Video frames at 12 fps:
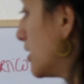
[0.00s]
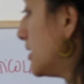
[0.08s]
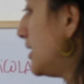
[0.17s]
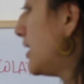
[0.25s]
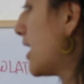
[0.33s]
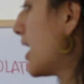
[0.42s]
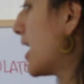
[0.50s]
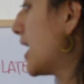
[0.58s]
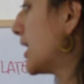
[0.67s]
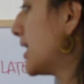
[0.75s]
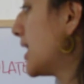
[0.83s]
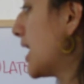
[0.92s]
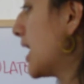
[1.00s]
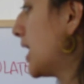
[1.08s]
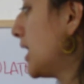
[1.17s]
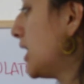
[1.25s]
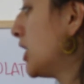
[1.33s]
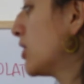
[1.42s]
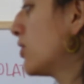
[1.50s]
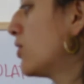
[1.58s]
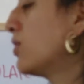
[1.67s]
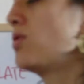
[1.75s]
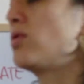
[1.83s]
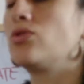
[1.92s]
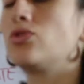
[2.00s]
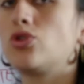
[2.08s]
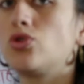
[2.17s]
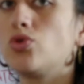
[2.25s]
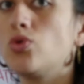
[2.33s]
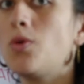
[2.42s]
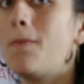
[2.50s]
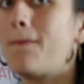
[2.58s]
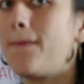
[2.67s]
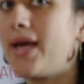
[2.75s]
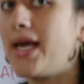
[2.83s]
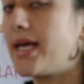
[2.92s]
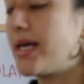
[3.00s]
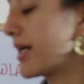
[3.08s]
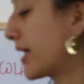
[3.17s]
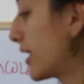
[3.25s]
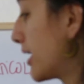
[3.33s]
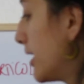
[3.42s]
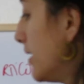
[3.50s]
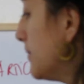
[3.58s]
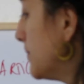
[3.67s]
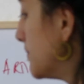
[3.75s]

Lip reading: Di, a, da, in, con, su, per